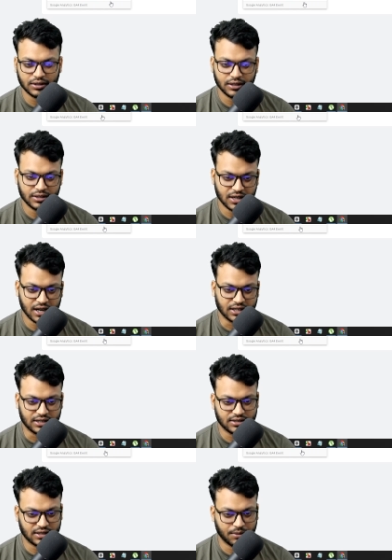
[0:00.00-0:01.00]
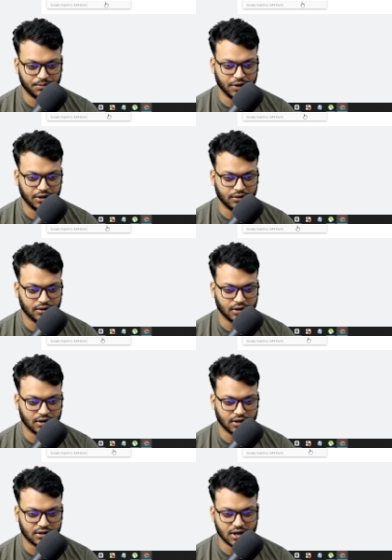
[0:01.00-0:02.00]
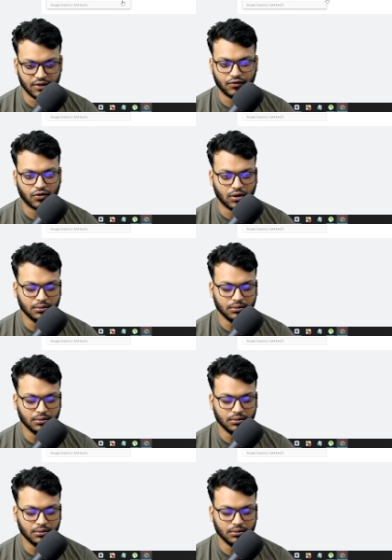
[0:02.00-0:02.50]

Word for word: extract submit uh, Typeform